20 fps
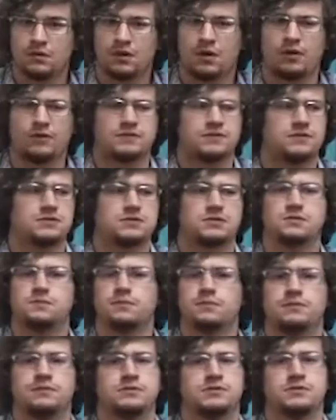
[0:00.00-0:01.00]
Oh,
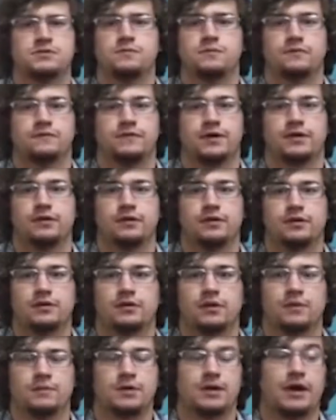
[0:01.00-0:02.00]
super, super friendly.
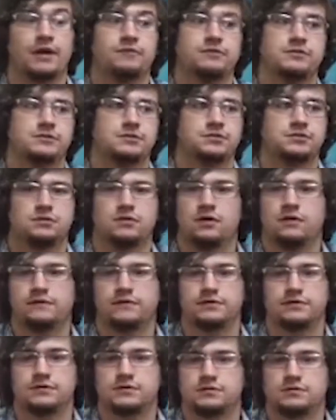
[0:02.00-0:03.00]
I mean, I was
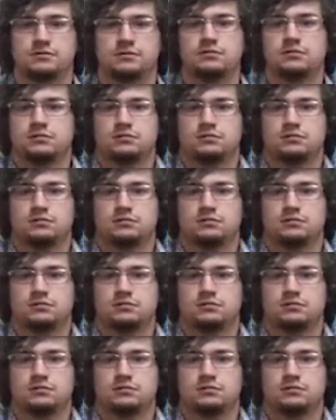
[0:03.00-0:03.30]
nervous